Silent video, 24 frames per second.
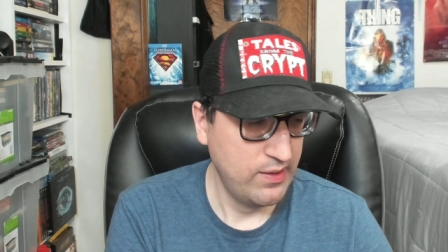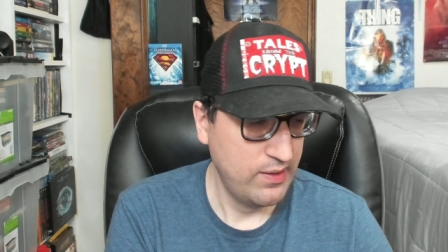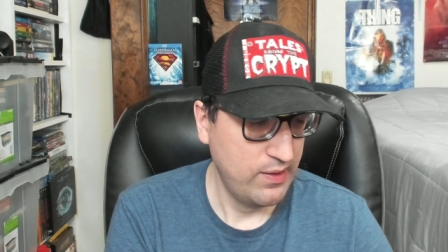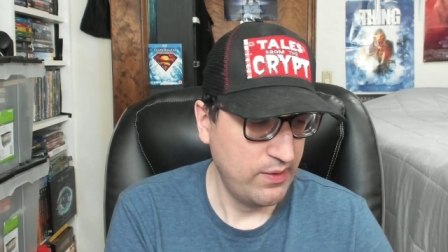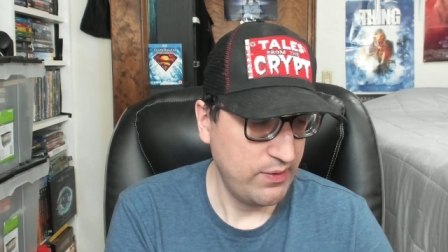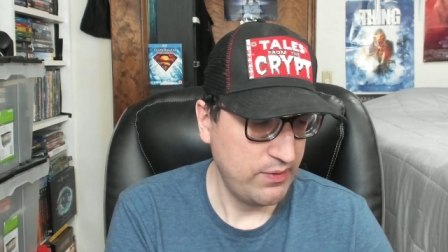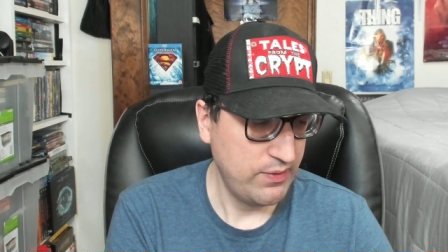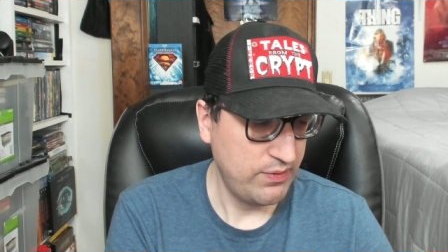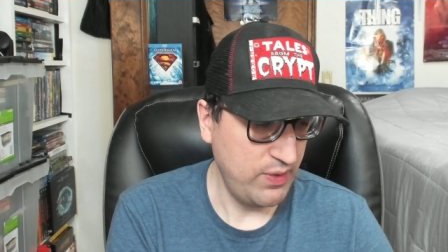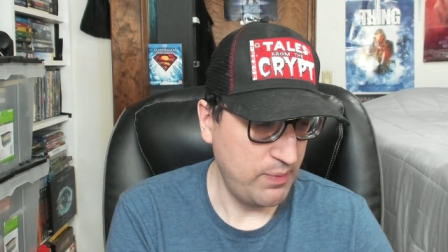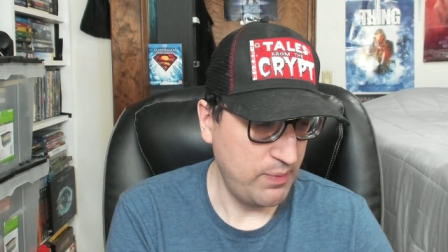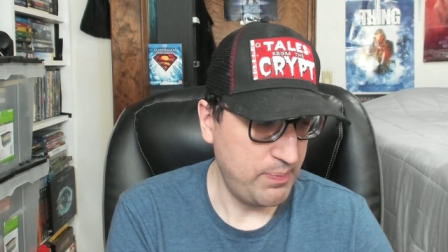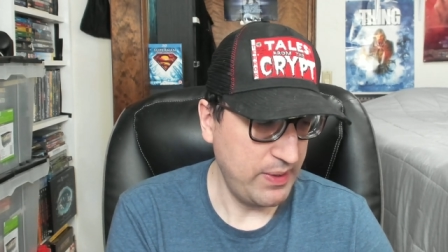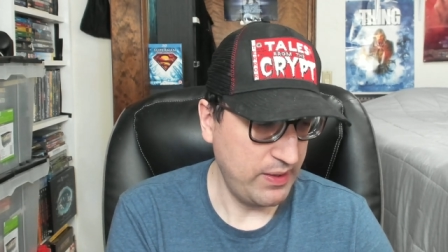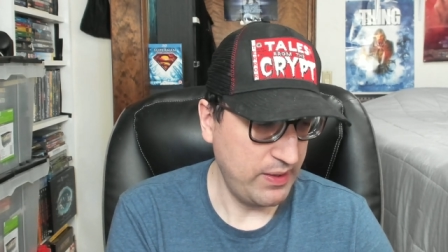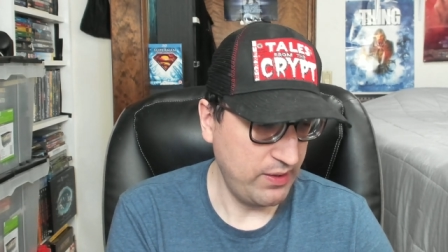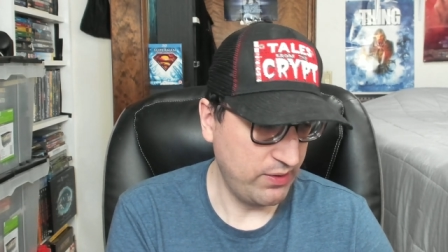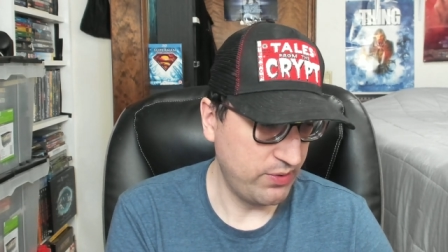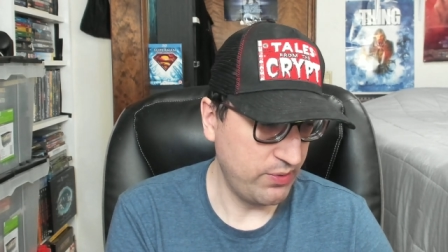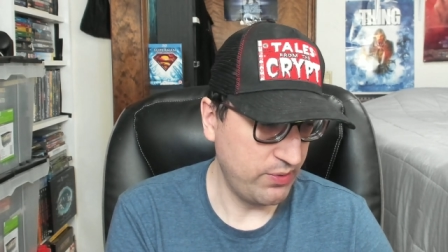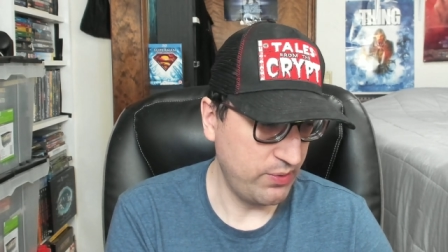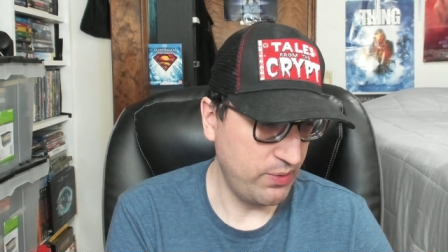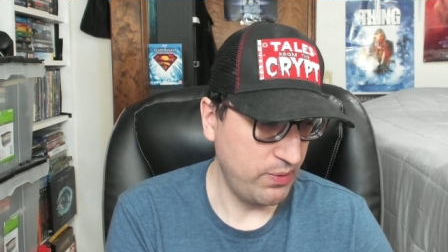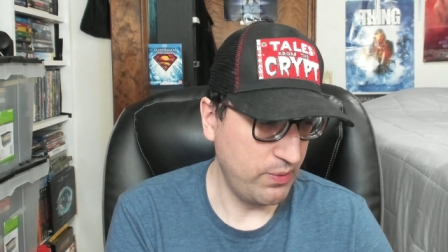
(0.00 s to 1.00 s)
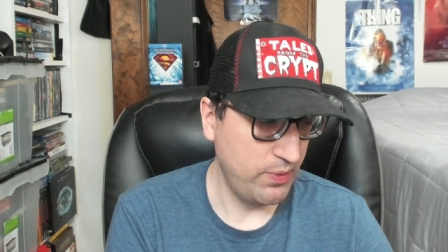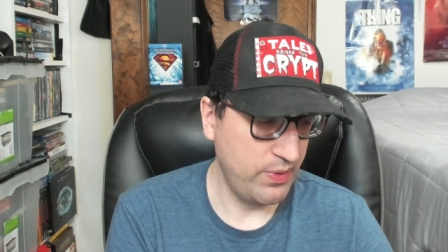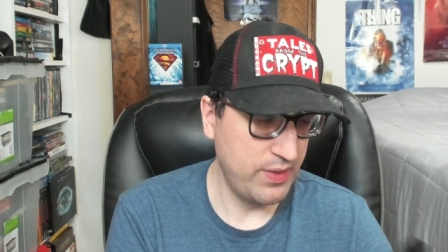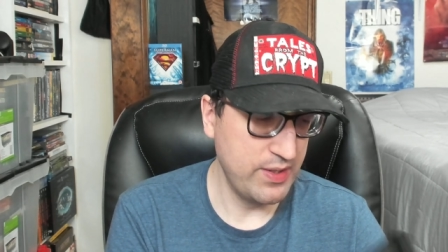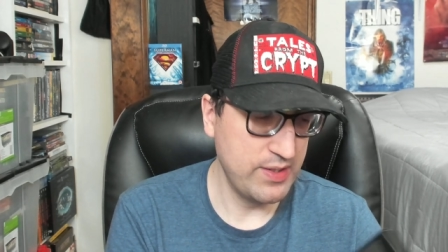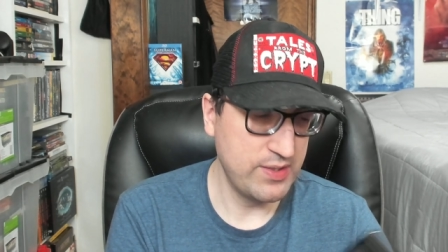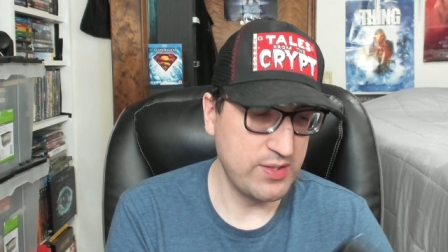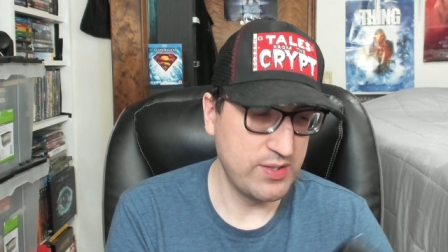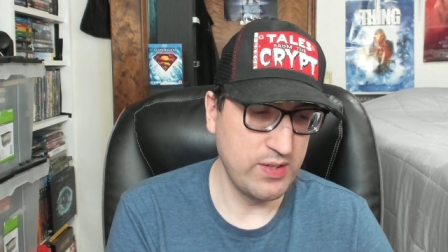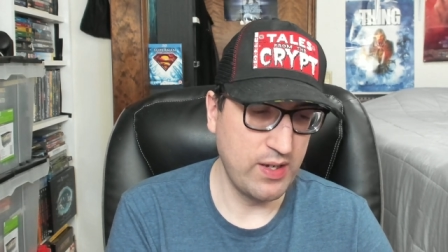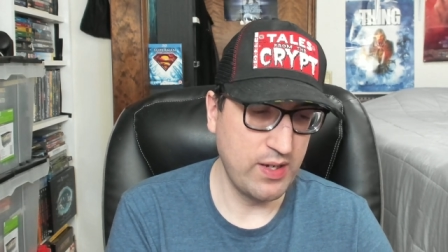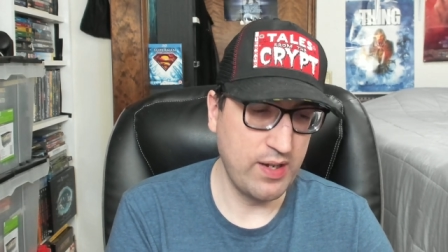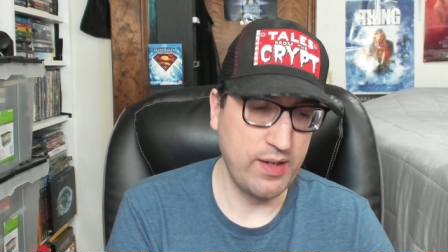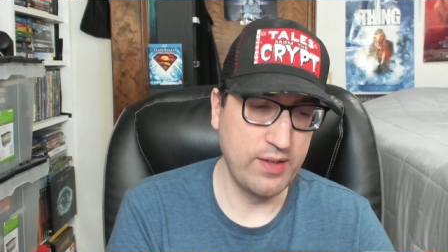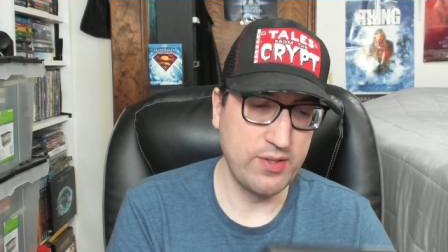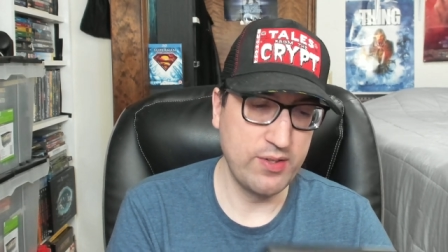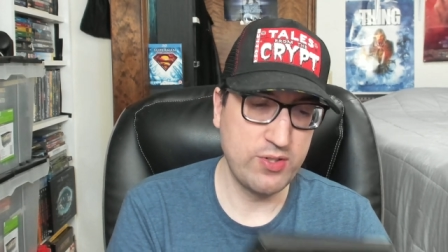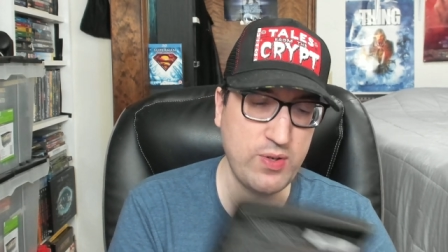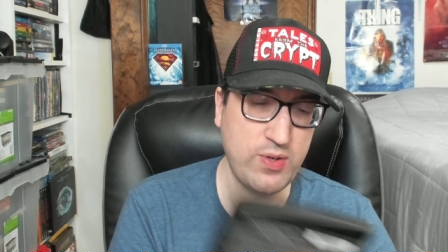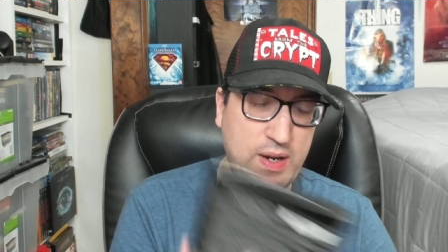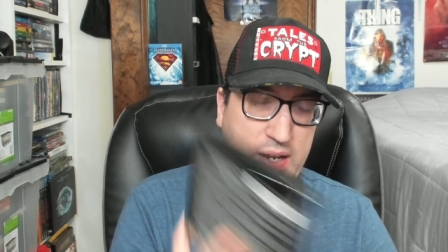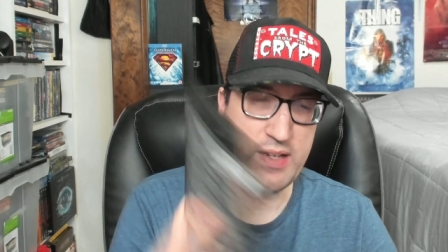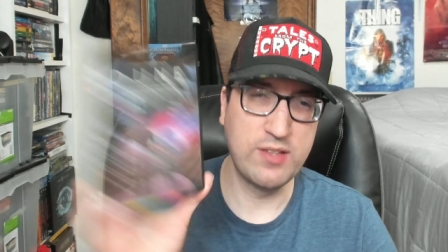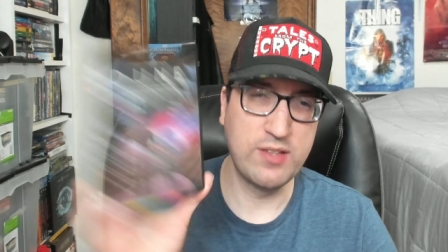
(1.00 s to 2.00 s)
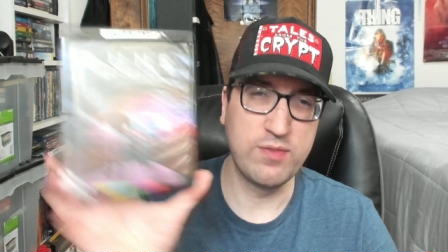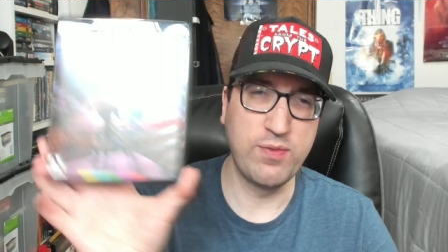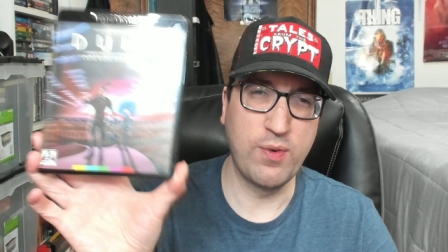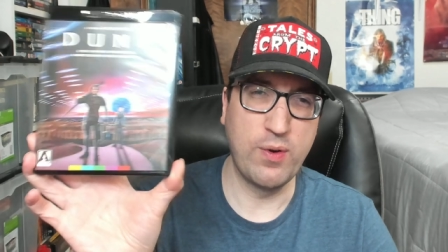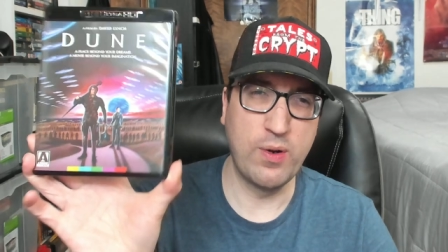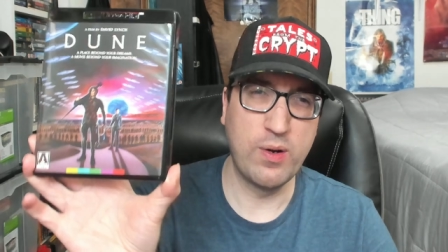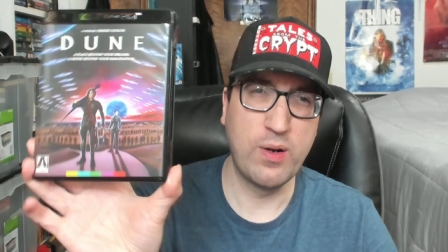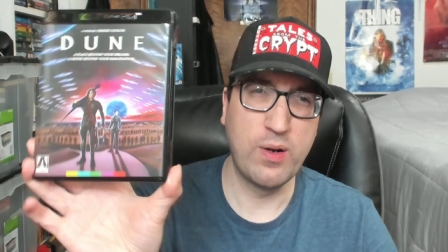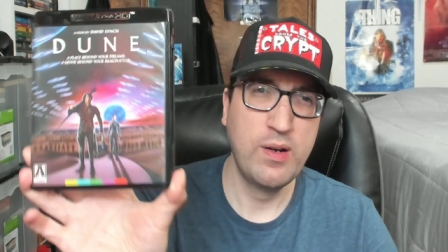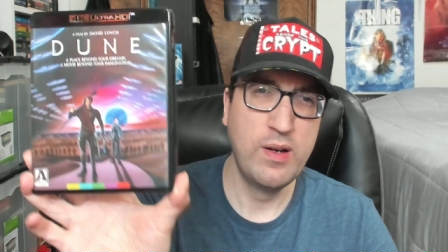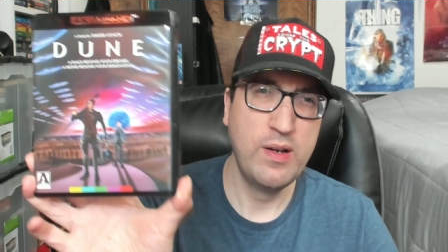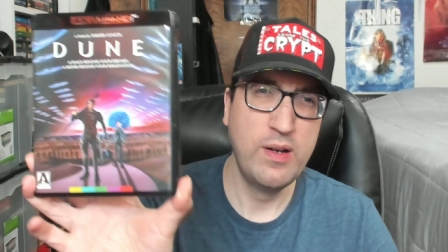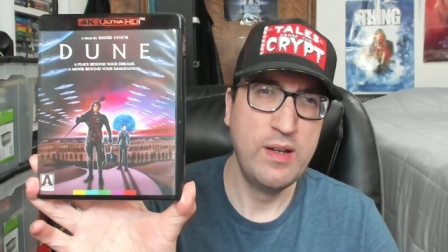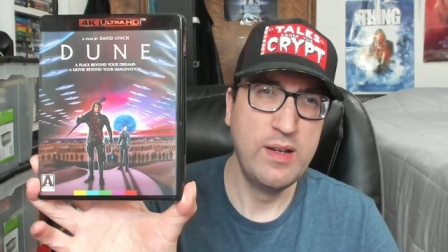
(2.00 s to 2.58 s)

flipping through this transfer.